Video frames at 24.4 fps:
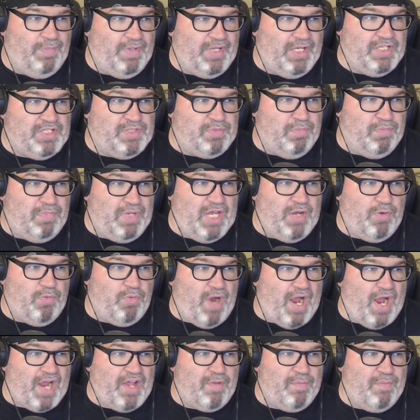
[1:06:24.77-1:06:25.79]
is me
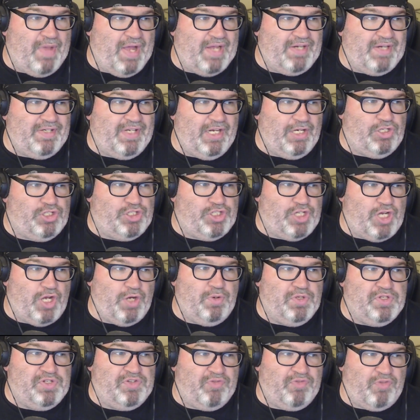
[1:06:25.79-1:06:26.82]
recommending
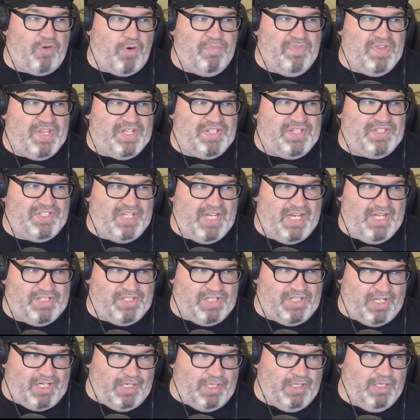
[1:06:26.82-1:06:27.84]
shows from this
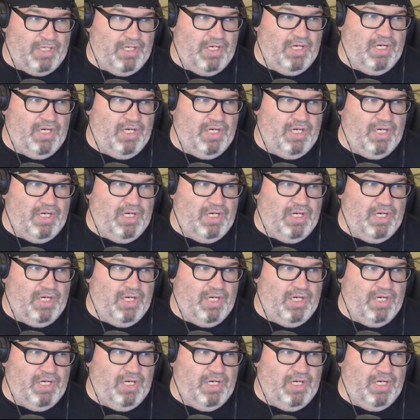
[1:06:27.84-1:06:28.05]
season.